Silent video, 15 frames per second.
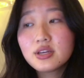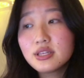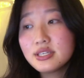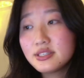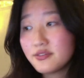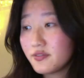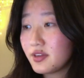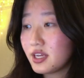
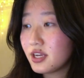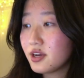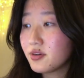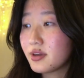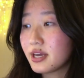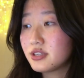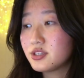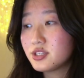this video
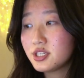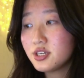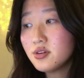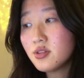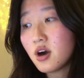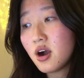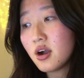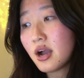gets too
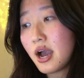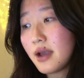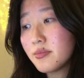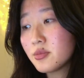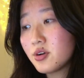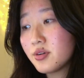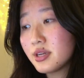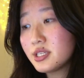long, I'm
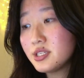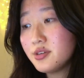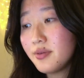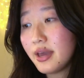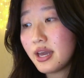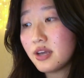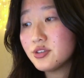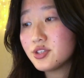going to
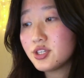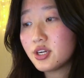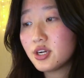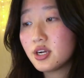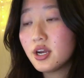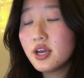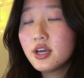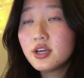
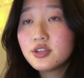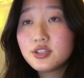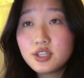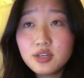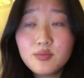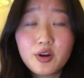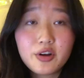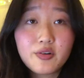answer
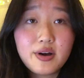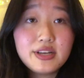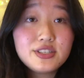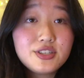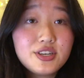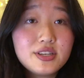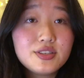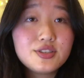two more
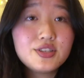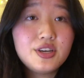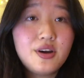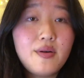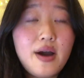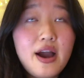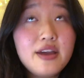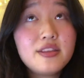questions.
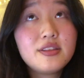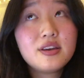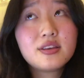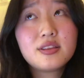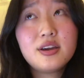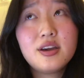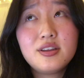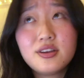So I think
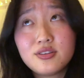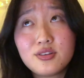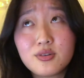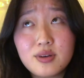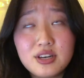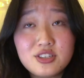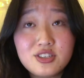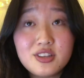that another
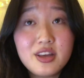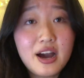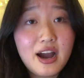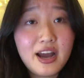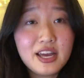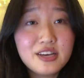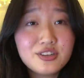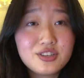question that
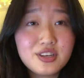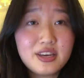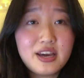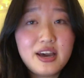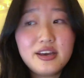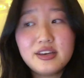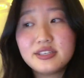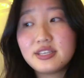I usually
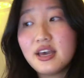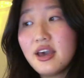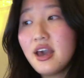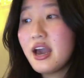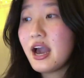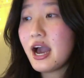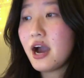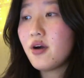get is
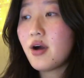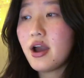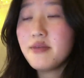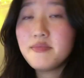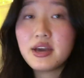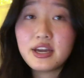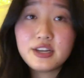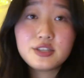how I
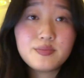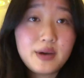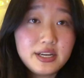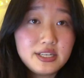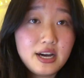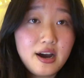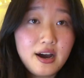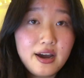manage my
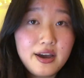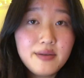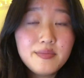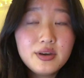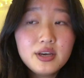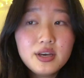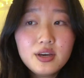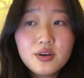time
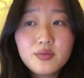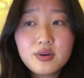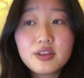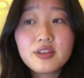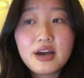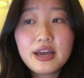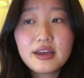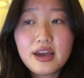with
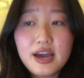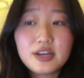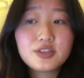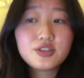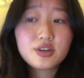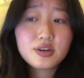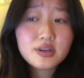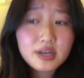like
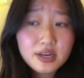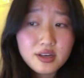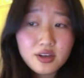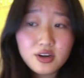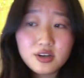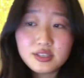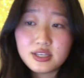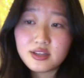
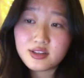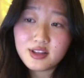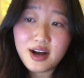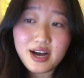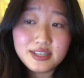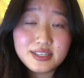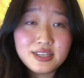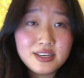extracurriculars and
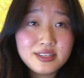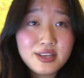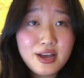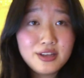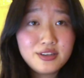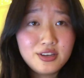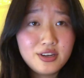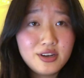classes
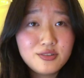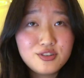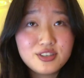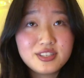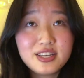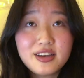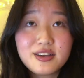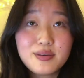and, you know,
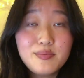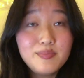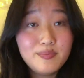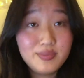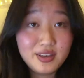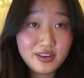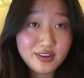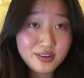just like
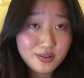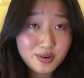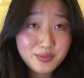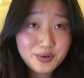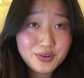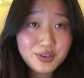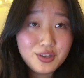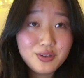being a
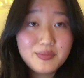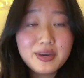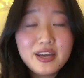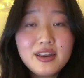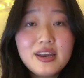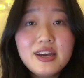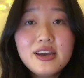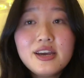normal
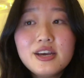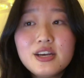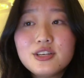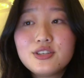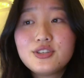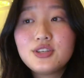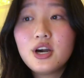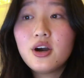human.
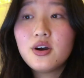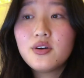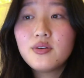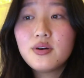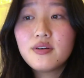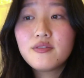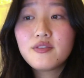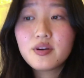
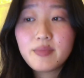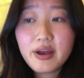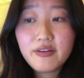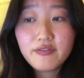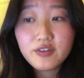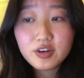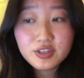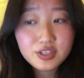So for my
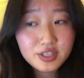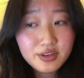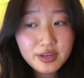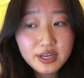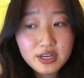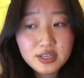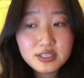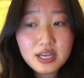first two
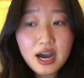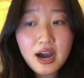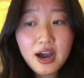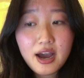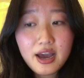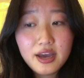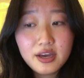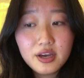years,
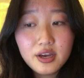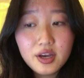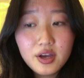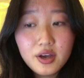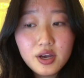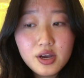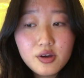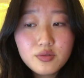I
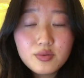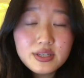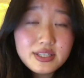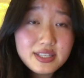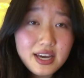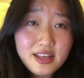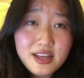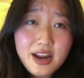would
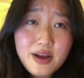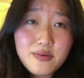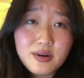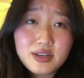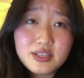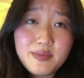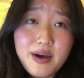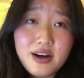say that I
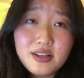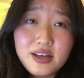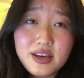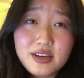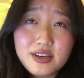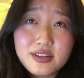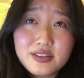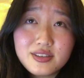worked about
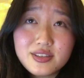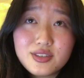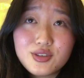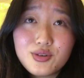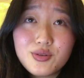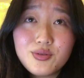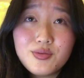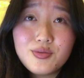like
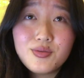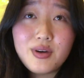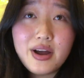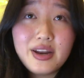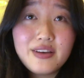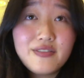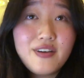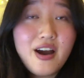
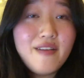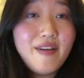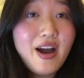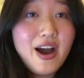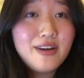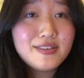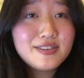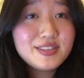25
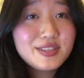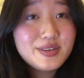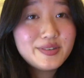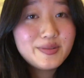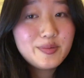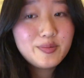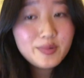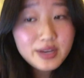hours a
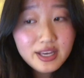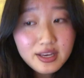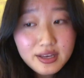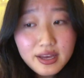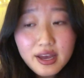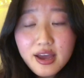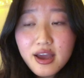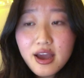
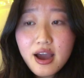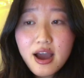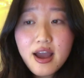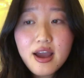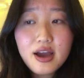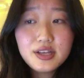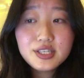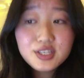week. I
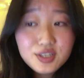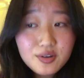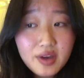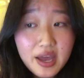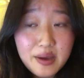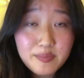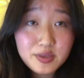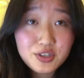had two
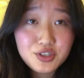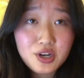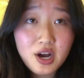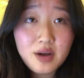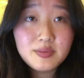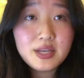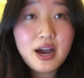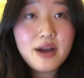campus
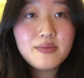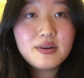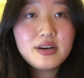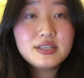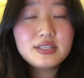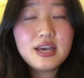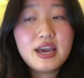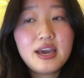jobs. I
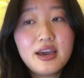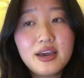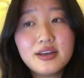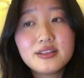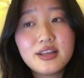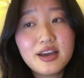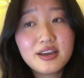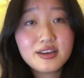was a
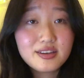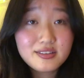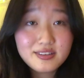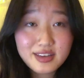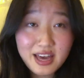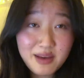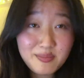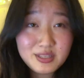like
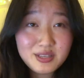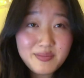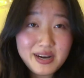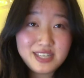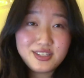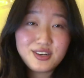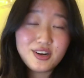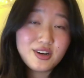campus
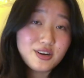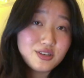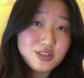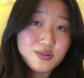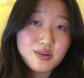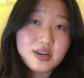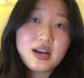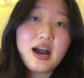ambassador or
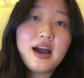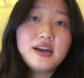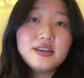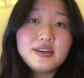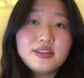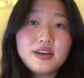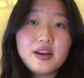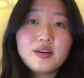tour guide,
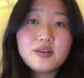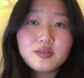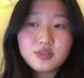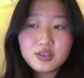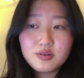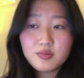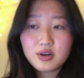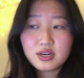and then I
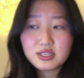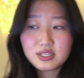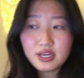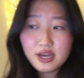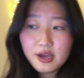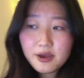also worked